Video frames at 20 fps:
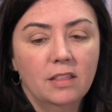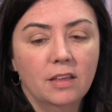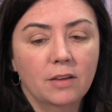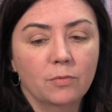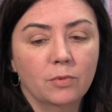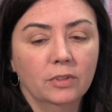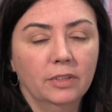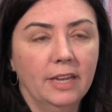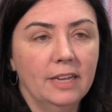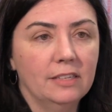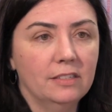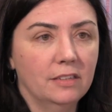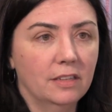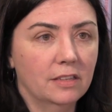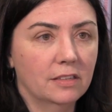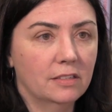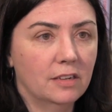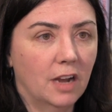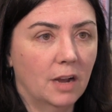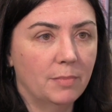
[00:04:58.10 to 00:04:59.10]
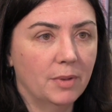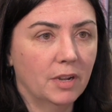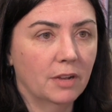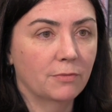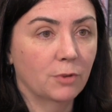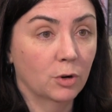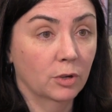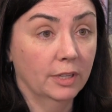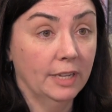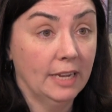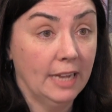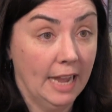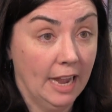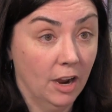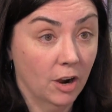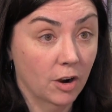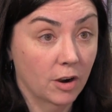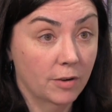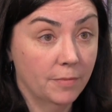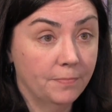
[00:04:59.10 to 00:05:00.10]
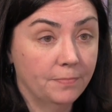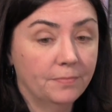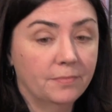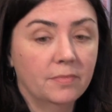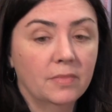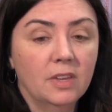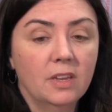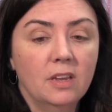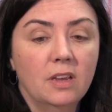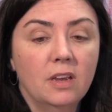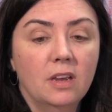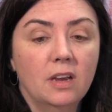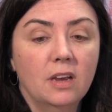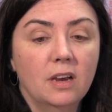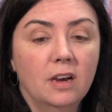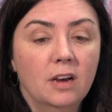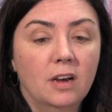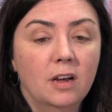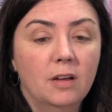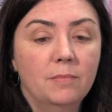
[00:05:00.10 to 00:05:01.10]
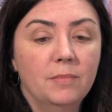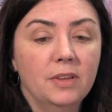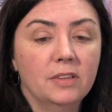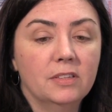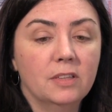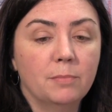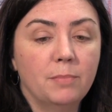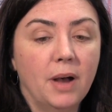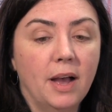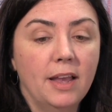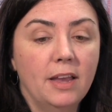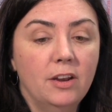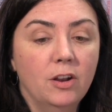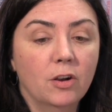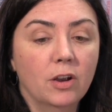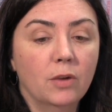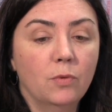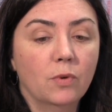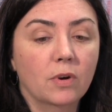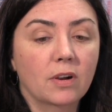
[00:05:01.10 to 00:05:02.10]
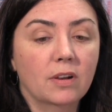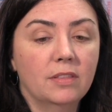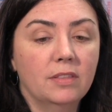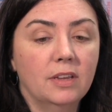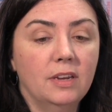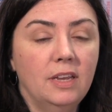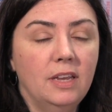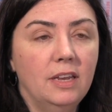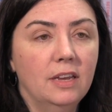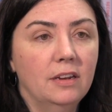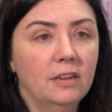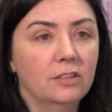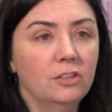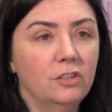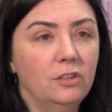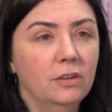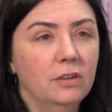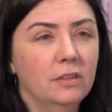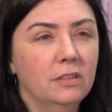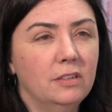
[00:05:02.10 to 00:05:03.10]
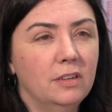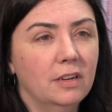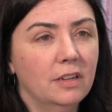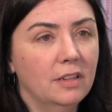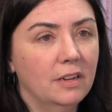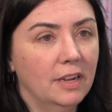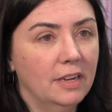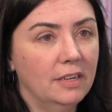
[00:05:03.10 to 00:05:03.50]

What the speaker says: that relates to this topic of early care is the pioneering work that he and his students did in the